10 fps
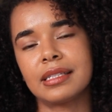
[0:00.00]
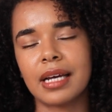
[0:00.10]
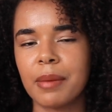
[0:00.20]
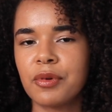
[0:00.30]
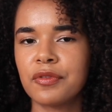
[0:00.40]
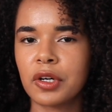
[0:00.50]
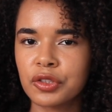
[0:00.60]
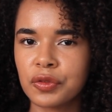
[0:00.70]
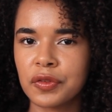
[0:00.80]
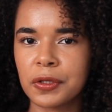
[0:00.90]
type of
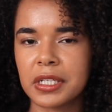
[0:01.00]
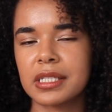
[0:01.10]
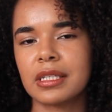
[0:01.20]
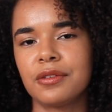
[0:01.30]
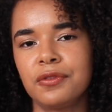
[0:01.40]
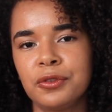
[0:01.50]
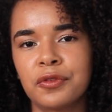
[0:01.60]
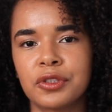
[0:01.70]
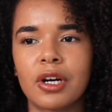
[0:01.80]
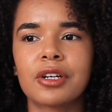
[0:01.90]
autofocus in food
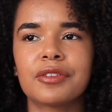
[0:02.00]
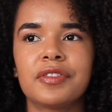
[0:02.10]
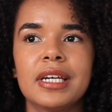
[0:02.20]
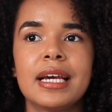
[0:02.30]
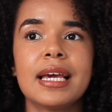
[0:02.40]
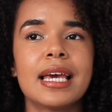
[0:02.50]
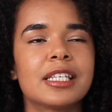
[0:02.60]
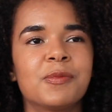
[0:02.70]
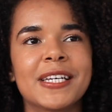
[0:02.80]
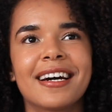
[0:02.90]
photography is
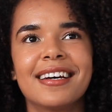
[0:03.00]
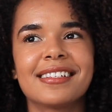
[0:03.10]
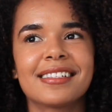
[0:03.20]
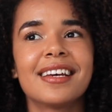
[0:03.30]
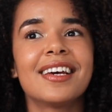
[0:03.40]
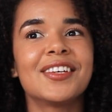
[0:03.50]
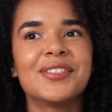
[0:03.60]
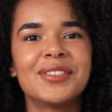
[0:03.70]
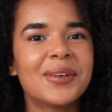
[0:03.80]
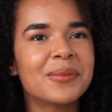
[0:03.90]
because you
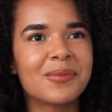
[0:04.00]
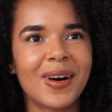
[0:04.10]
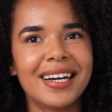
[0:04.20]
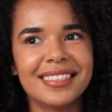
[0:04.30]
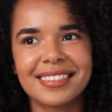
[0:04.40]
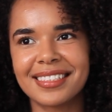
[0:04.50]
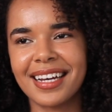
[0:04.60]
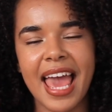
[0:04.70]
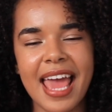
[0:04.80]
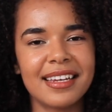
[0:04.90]
don't want
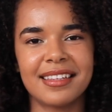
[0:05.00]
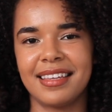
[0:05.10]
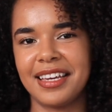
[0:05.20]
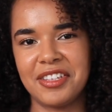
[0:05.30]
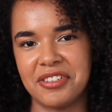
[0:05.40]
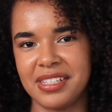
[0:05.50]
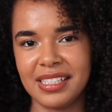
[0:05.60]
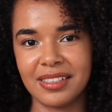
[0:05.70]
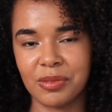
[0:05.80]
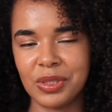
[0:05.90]
anything in your
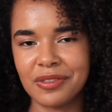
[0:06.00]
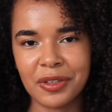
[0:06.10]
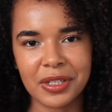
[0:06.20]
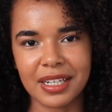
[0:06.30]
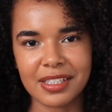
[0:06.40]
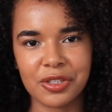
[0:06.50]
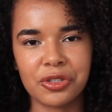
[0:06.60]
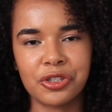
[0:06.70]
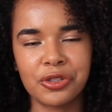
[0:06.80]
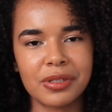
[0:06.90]
scene to be in focus. You're
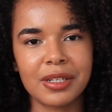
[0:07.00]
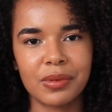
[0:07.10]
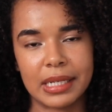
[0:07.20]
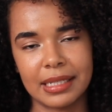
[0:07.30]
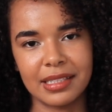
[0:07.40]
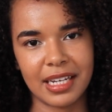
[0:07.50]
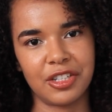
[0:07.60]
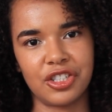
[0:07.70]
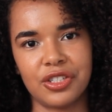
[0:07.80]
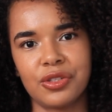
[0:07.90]
shooting with
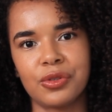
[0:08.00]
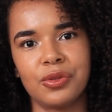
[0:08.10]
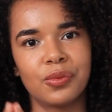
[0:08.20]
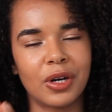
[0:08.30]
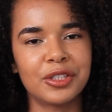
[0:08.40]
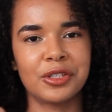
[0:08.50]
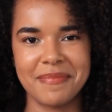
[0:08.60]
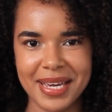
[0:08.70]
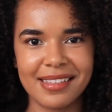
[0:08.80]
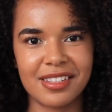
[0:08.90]
intention, so you want your
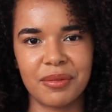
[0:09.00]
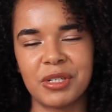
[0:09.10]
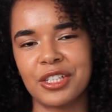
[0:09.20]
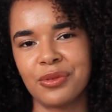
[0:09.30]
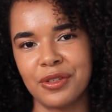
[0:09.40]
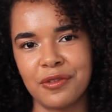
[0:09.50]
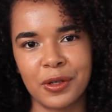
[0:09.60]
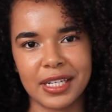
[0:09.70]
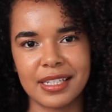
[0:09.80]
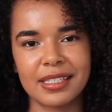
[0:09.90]
main subject to be in
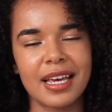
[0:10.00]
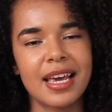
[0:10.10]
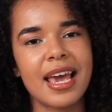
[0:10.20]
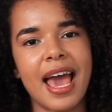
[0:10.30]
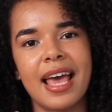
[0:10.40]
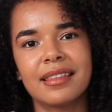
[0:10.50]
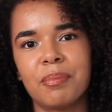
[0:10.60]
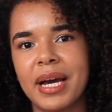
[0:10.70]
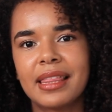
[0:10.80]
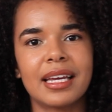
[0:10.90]
focus. And
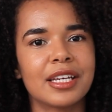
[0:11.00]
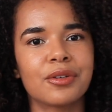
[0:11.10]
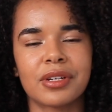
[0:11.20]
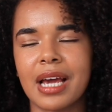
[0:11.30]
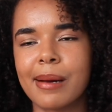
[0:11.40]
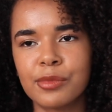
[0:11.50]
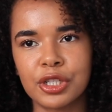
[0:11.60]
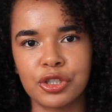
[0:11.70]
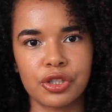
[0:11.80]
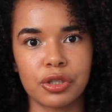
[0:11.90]
by letting your camera
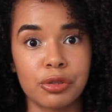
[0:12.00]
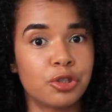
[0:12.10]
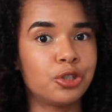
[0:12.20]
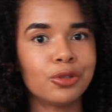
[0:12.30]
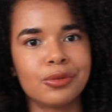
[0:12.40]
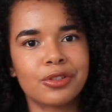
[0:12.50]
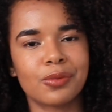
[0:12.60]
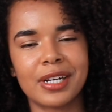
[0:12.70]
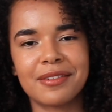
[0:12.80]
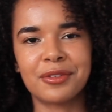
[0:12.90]
just choose
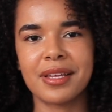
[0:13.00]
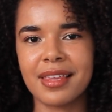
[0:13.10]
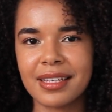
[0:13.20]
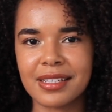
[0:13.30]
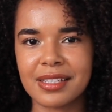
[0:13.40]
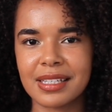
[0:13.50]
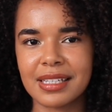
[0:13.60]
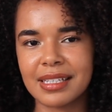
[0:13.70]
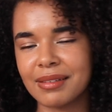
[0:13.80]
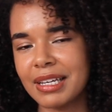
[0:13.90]
whatever it thinks
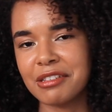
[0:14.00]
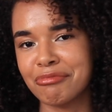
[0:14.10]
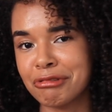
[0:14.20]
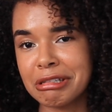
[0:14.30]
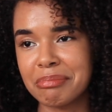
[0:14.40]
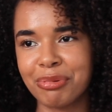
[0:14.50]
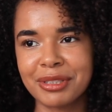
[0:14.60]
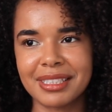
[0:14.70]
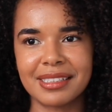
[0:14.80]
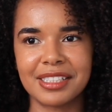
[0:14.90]
is most
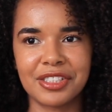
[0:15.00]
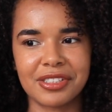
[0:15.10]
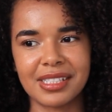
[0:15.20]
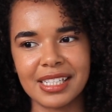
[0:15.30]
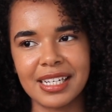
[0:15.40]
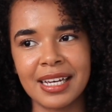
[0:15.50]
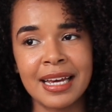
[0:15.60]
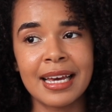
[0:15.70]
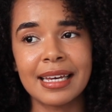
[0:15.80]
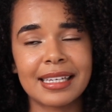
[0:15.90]
important in your scene
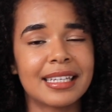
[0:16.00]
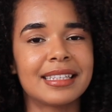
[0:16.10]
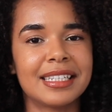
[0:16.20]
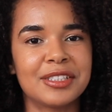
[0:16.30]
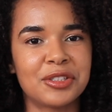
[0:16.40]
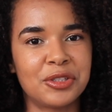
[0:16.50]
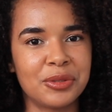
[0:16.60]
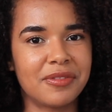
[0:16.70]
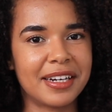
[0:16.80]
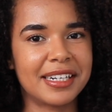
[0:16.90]
can lead to
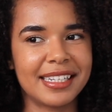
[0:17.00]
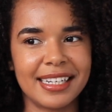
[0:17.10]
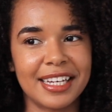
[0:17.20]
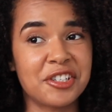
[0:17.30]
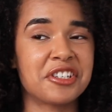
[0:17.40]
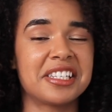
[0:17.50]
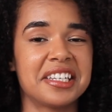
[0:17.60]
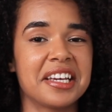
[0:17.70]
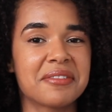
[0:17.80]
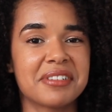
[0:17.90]
very
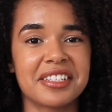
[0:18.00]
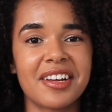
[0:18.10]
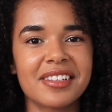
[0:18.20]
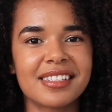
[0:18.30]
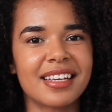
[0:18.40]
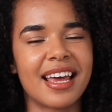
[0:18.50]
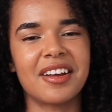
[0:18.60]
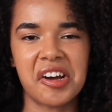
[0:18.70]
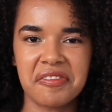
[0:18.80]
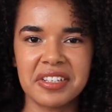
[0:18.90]
interesting results, and
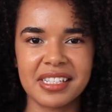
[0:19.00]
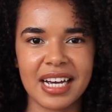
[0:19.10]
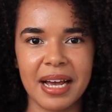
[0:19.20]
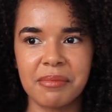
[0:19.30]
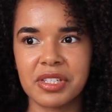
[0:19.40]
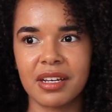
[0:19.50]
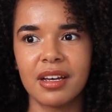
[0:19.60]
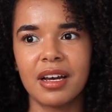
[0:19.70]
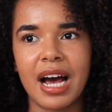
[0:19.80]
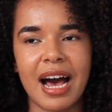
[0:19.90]
oftentimes
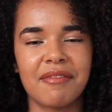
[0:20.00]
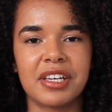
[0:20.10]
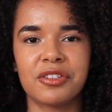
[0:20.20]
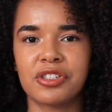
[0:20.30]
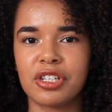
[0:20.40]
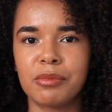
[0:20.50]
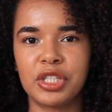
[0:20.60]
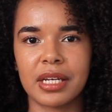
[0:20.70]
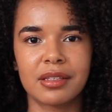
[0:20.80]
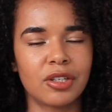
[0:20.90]
having your
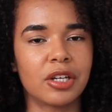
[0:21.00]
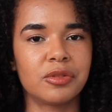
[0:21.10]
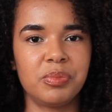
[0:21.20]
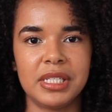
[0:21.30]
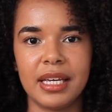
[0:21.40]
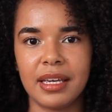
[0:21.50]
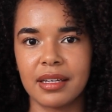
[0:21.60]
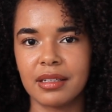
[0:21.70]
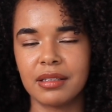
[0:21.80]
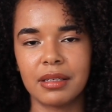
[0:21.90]
subject not being
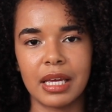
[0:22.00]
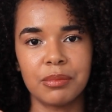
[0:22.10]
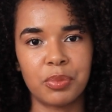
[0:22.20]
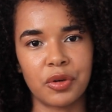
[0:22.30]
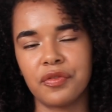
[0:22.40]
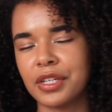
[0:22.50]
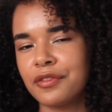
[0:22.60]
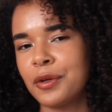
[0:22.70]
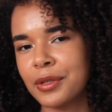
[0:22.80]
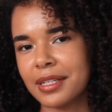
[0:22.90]
in perfect
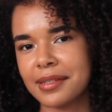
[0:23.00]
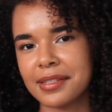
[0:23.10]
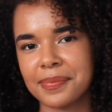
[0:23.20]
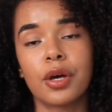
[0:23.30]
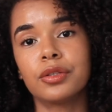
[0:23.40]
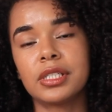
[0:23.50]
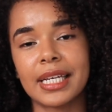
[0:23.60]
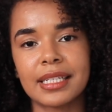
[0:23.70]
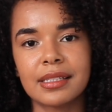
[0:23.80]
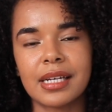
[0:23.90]
focus. The
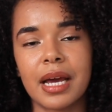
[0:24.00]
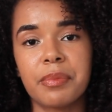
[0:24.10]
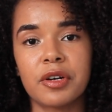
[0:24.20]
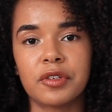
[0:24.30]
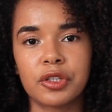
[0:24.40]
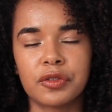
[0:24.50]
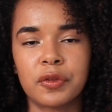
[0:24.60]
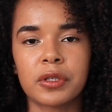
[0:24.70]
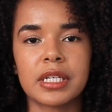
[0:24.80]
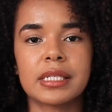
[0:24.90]
second type of
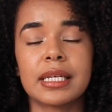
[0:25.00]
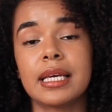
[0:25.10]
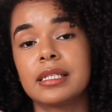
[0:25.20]
autofocus is